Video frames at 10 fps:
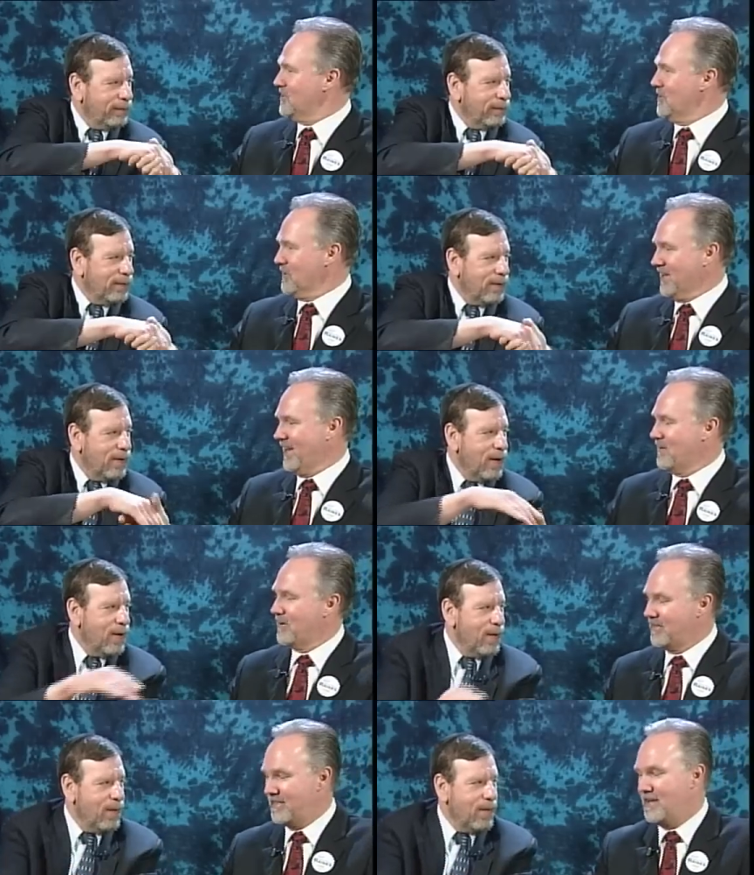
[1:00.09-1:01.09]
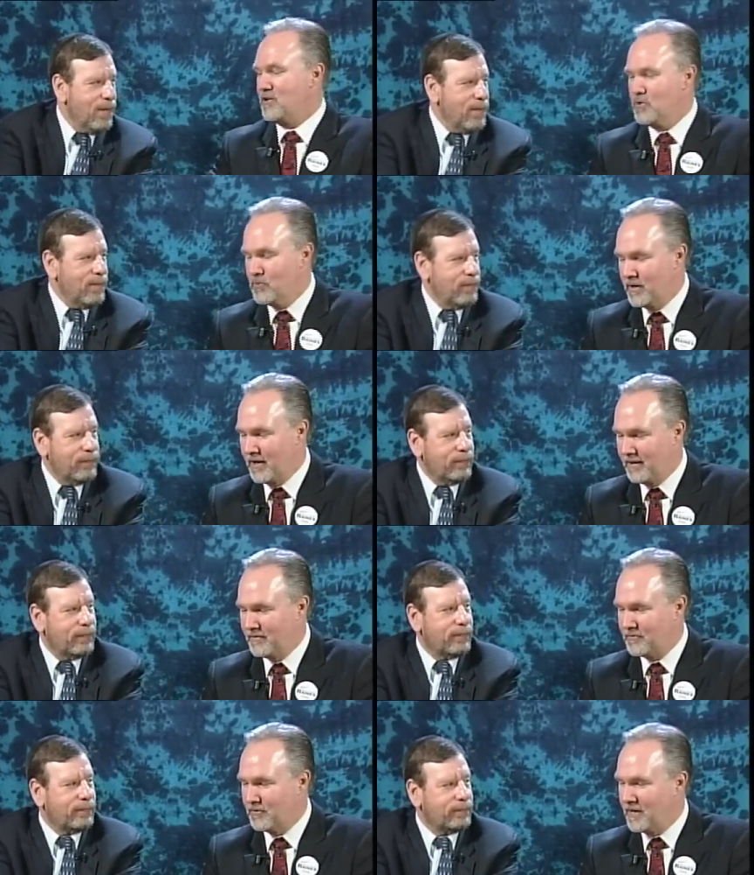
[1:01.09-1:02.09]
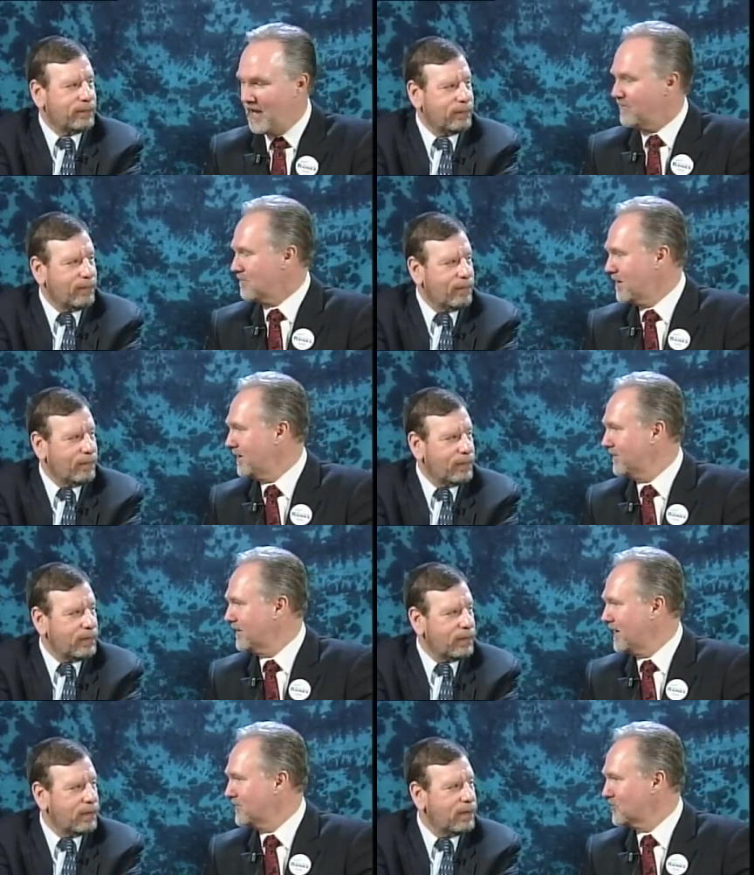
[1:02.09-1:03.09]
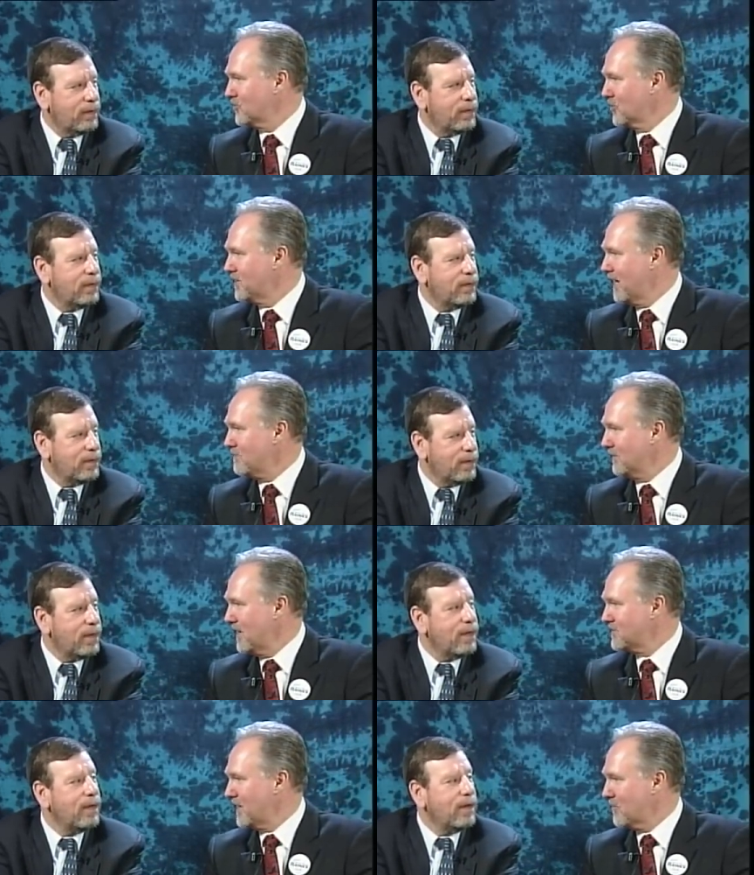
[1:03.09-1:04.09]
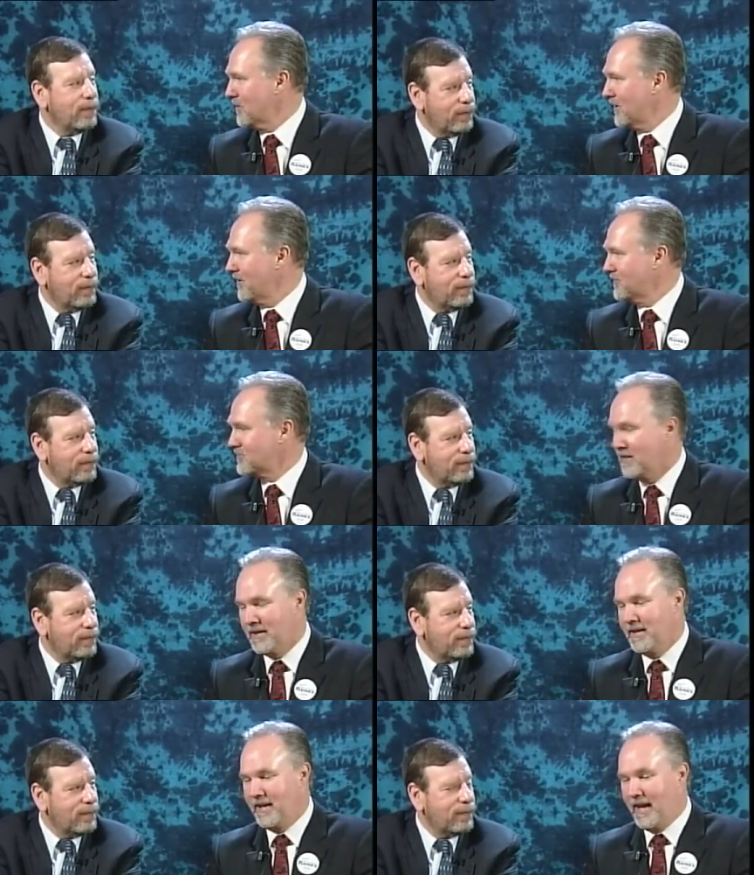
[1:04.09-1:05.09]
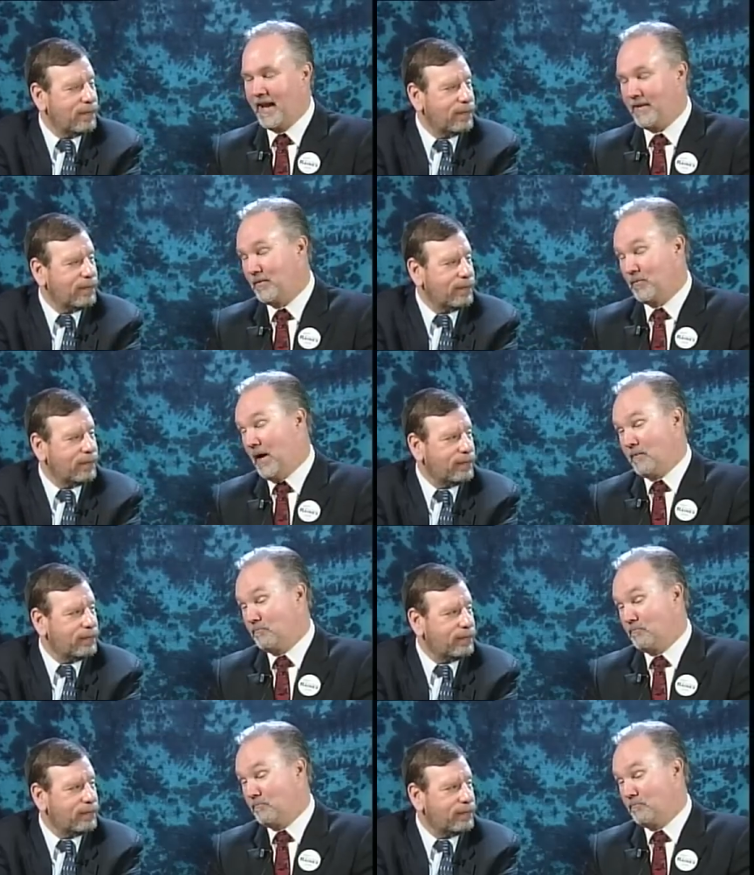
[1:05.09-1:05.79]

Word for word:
Speaker 1: you again. I want to thank you uh, for having me. I had such a good time the last time we were here. It's, and I, I